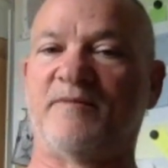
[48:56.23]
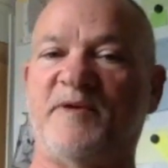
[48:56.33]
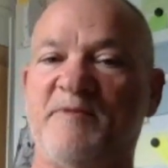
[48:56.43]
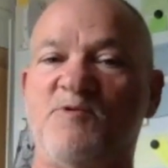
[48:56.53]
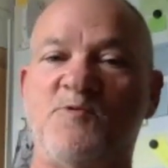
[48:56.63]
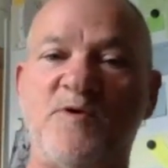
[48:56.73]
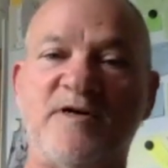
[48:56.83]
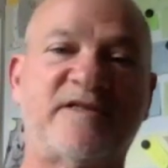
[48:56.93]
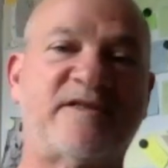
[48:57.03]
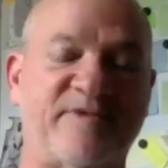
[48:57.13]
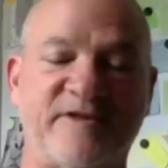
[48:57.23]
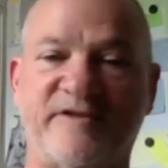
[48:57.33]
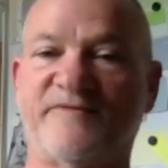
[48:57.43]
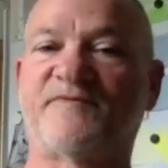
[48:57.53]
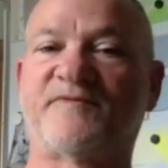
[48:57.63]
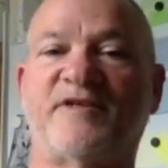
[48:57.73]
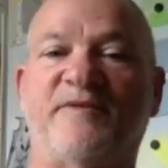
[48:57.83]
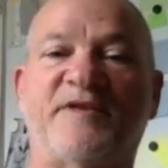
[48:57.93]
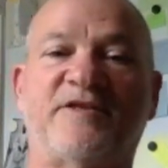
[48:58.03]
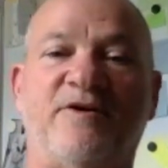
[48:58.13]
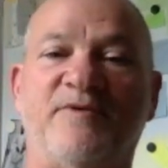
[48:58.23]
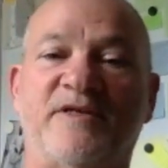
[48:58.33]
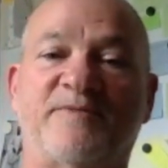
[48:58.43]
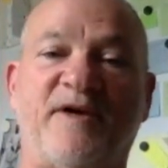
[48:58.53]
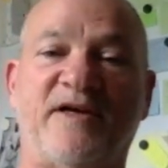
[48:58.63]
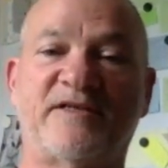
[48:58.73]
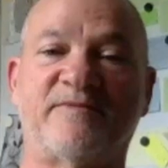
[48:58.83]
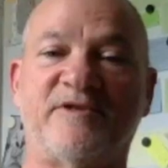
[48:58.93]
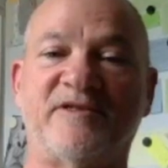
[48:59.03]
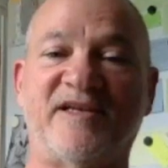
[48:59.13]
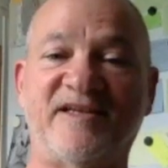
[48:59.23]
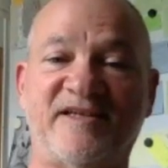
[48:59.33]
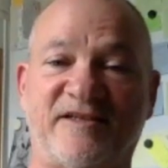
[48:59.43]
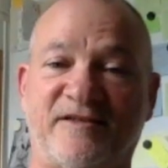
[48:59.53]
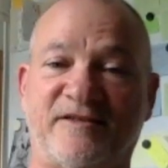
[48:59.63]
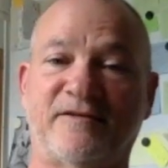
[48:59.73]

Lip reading: people want to believe something's always possible. It isn't.